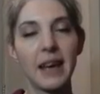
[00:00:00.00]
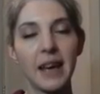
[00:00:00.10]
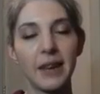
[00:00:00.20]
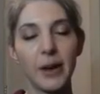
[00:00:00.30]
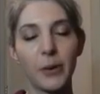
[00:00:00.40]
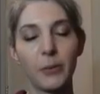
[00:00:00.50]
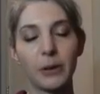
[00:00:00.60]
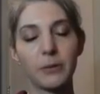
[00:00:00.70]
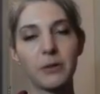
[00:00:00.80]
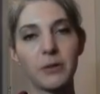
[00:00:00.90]
Hello,
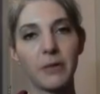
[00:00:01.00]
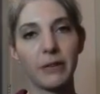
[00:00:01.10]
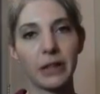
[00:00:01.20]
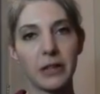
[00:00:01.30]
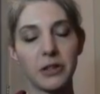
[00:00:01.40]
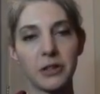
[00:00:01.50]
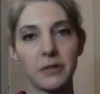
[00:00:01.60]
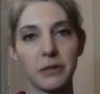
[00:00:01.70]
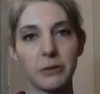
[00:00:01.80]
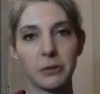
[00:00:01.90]
welcome to Revelations
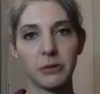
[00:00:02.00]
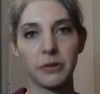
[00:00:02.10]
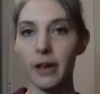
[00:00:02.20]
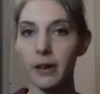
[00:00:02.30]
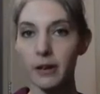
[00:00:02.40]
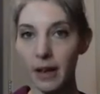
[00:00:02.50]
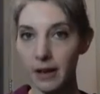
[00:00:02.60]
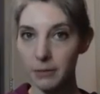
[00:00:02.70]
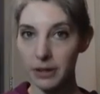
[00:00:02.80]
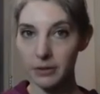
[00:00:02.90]
with Delusional Knitter.
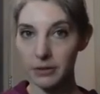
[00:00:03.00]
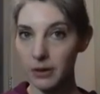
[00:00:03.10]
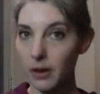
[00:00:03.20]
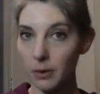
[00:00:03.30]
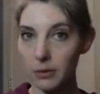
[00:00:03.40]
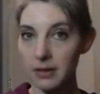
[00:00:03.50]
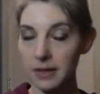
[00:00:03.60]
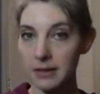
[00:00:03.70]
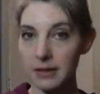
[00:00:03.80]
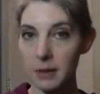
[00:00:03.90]
I'm Angela, your host.
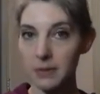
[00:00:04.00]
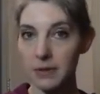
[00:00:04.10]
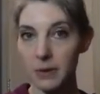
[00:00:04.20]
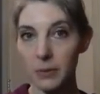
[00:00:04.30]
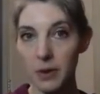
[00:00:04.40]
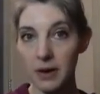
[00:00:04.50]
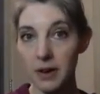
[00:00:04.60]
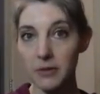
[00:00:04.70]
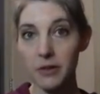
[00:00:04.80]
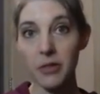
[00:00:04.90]
This is episode
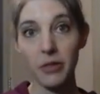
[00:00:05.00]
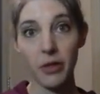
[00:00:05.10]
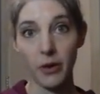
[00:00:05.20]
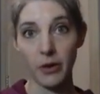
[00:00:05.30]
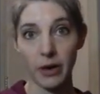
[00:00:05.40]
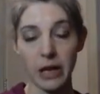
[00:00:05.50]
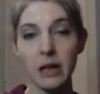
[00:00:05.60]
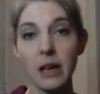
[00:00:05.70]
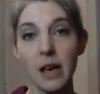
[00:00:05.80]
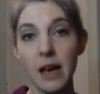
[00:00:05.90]

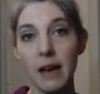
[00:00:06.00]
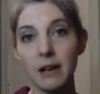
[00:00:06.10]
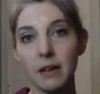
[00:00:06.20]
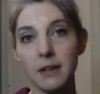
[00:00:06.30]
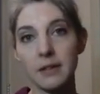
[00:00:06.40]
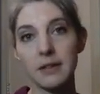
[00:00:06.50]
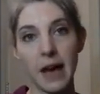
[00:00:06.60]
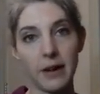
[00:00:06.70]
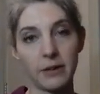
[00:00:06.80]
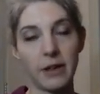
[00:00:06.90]
130, and it is
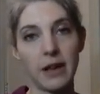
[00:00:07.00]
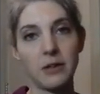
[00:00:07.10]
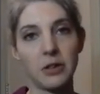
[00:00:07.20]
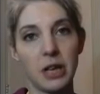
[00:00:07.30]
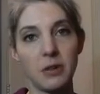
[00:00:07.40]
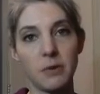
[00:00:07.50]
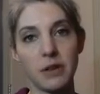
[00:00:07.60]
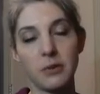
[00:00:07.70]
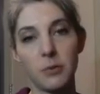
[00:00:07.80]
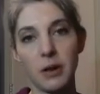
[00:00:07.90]
Saturday, January
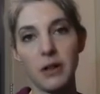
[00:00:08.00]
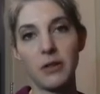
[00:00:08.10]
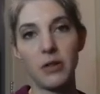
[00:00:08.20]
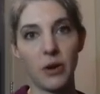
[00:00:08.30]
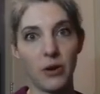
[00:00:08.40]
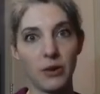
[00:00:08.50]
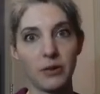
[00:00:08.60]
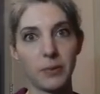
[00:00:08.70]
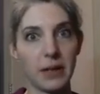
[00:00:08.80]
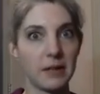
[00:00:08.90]
23rd,
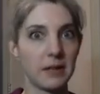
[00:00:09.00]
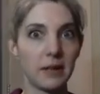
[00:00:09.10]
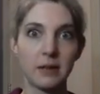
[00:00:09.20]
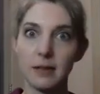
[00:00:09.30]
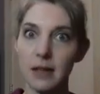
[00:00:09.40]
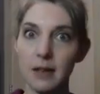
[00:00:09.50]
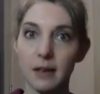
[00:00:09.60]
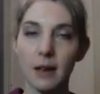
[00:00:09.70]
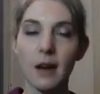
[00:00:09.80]
2016.